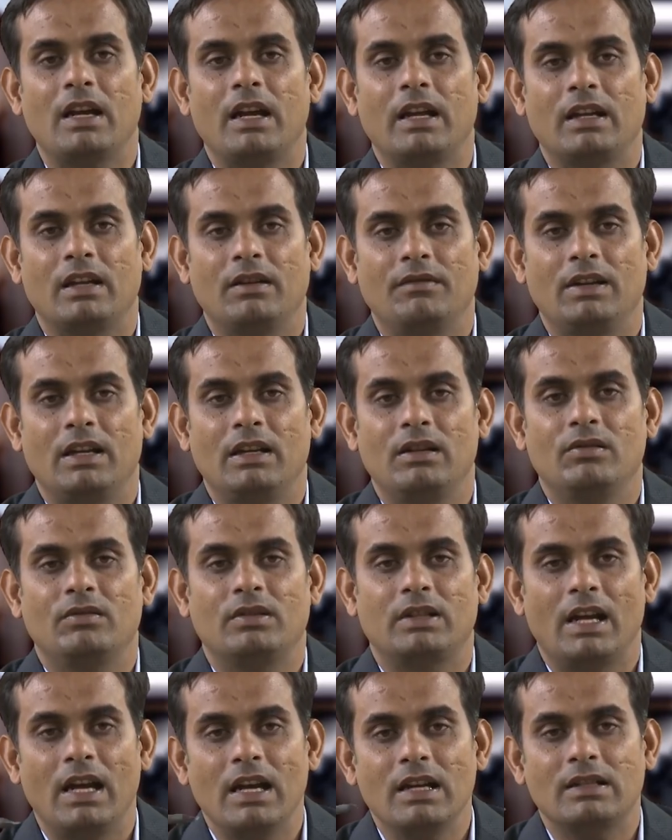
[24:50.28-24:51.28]
eigenvalue
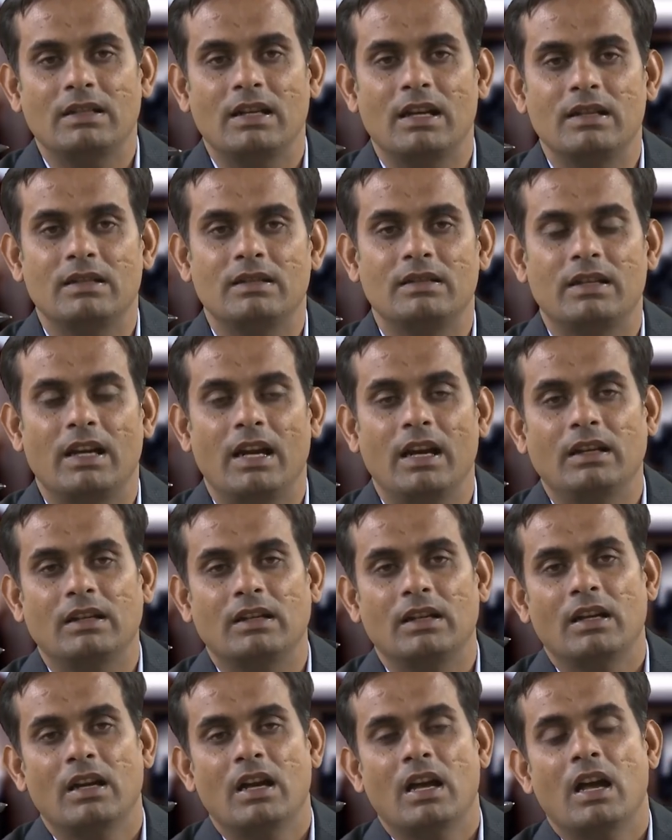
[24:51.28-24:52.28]
tells us that
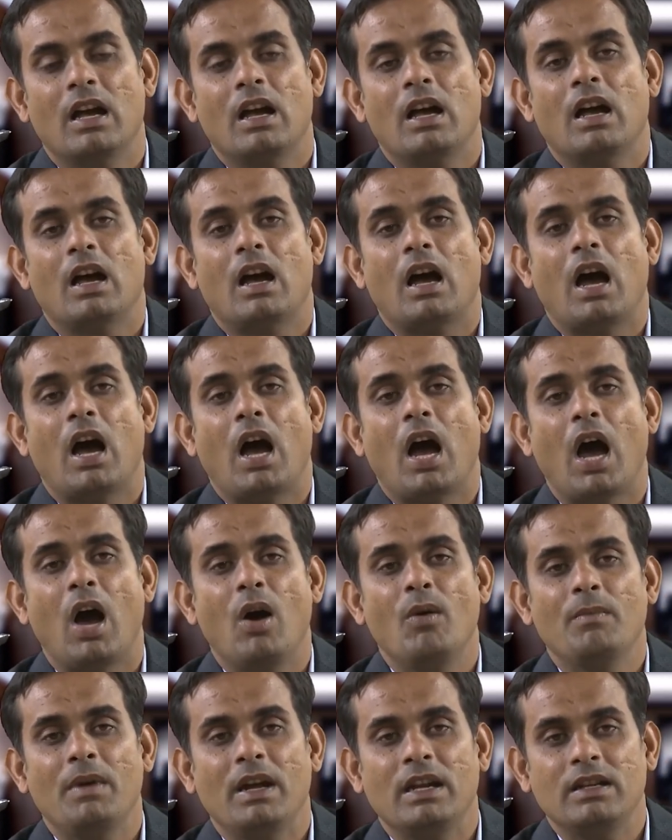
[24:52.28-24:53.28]

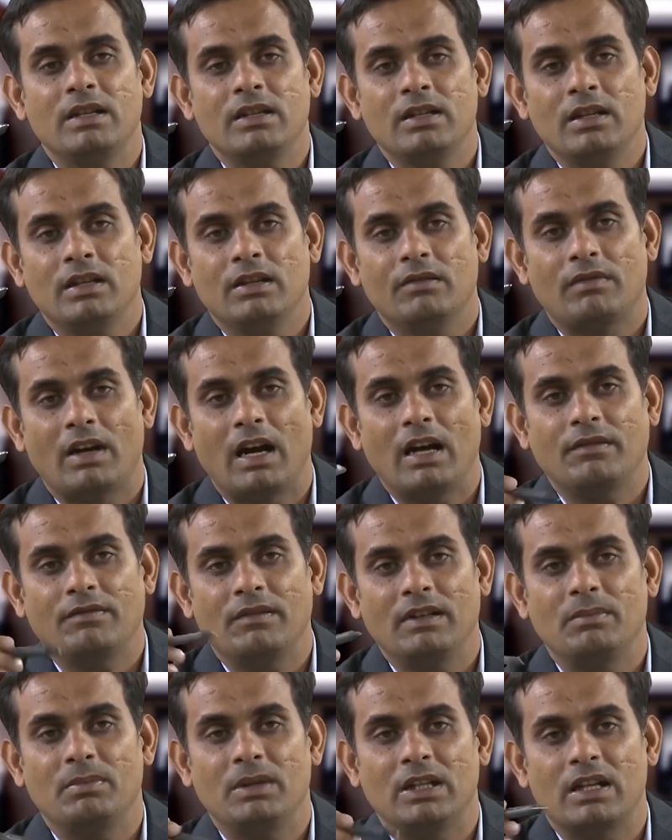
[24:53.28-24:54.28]
how many, what
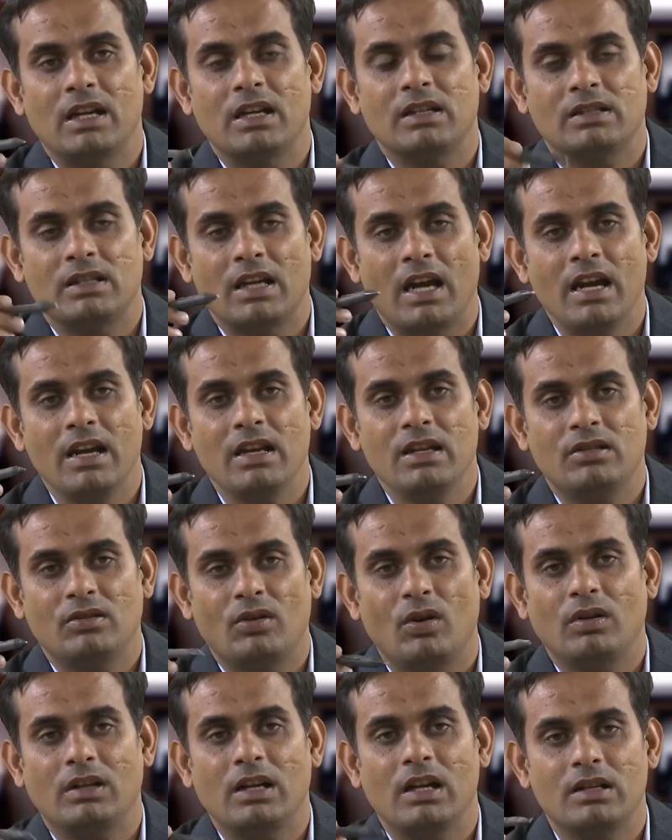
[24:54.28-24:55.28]
will be the size,
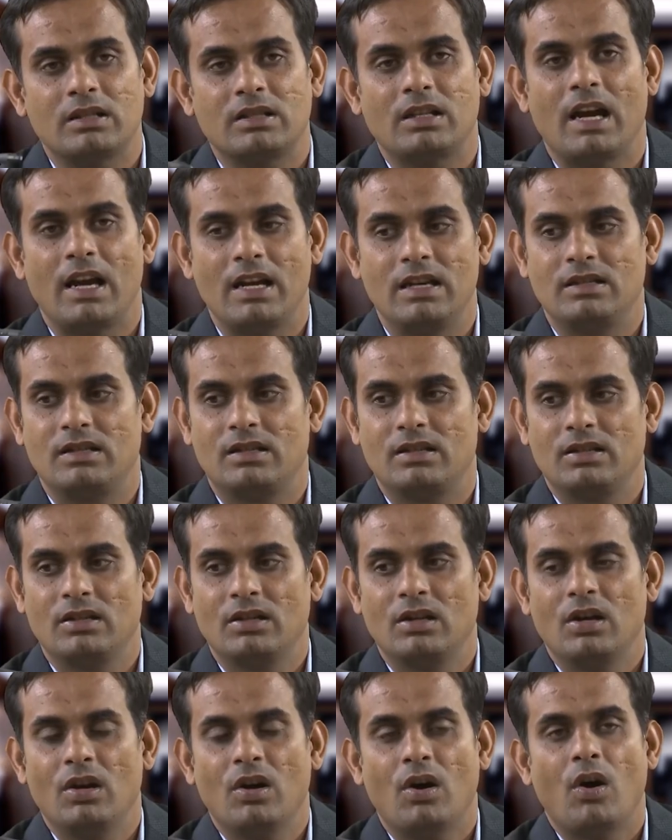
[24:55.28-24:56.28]
total size
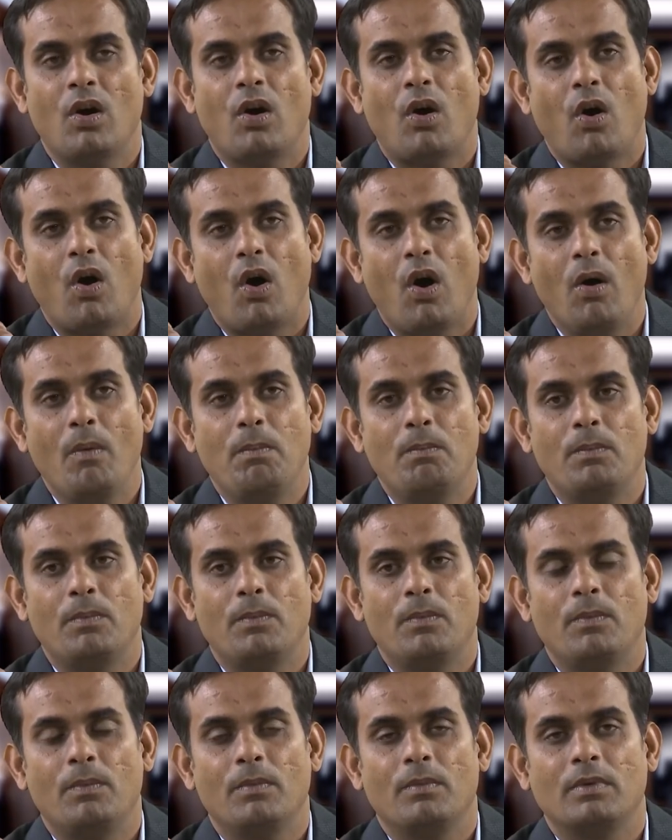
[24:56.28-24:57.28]
of
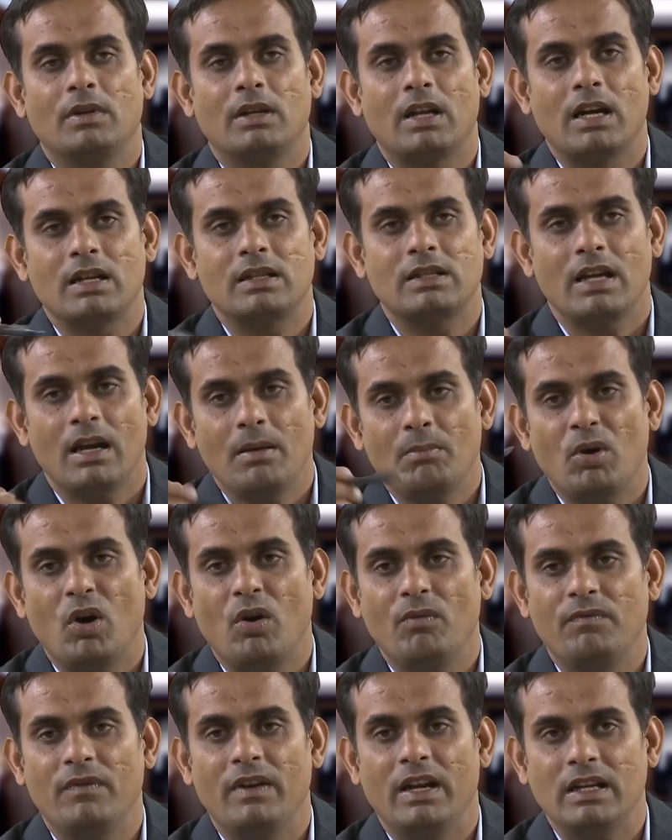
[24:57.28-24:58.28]
the sum
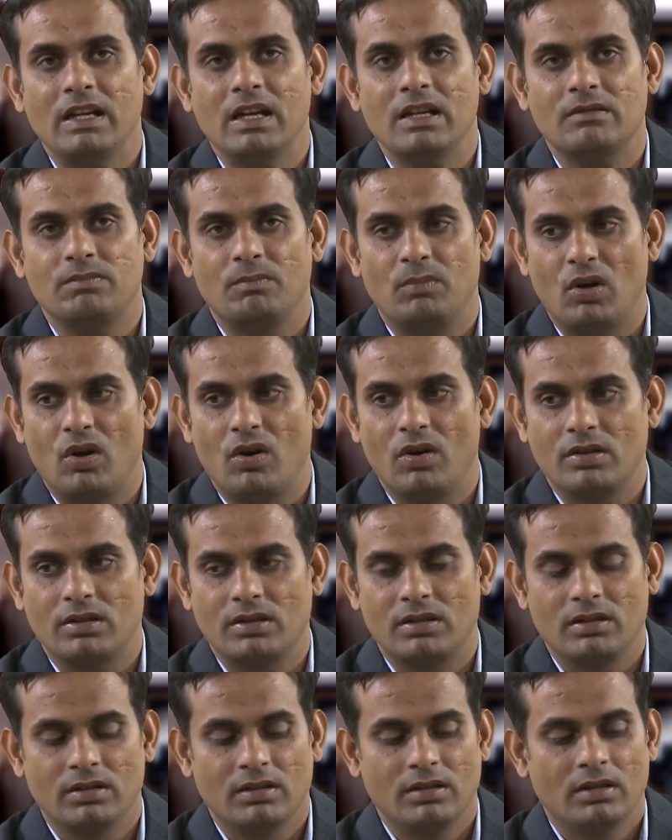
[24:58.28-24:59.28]
of various
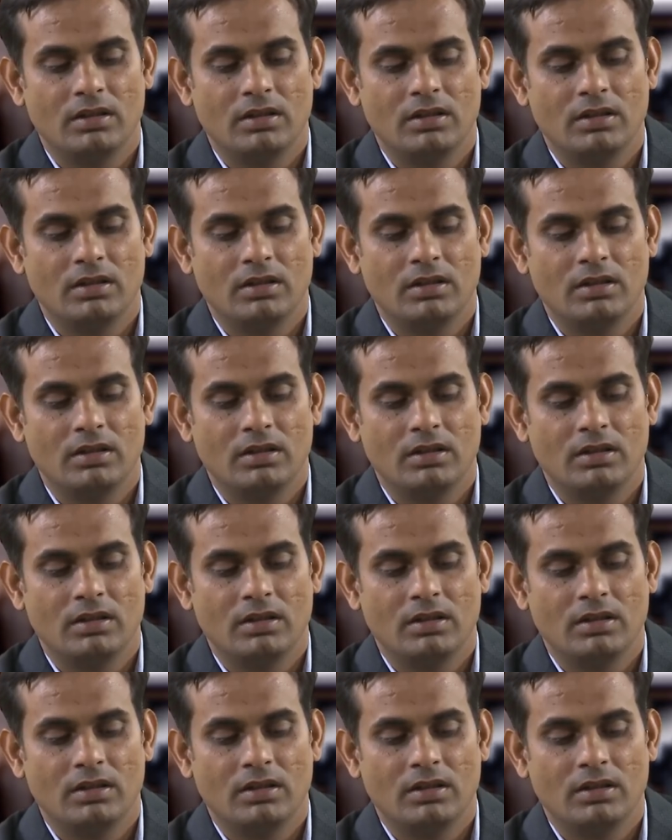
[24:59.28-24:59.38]
blocks